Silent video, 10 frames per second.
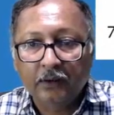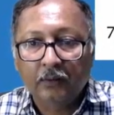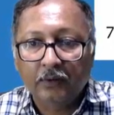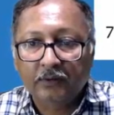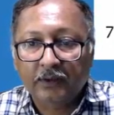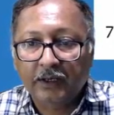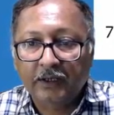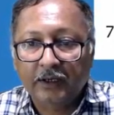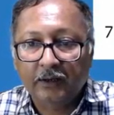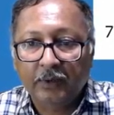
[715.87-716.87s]
was
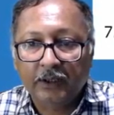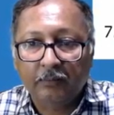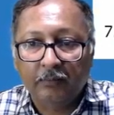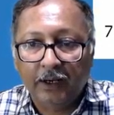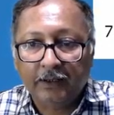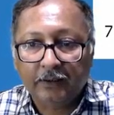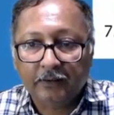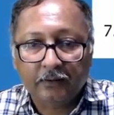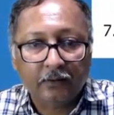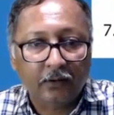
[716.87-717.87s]
credited by the bank
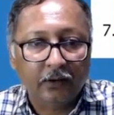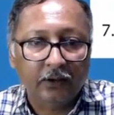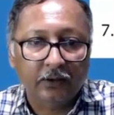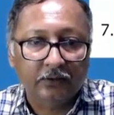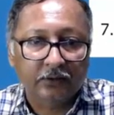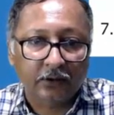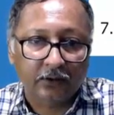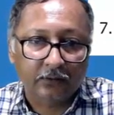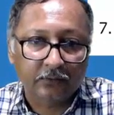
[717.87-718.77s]
only on 3rd.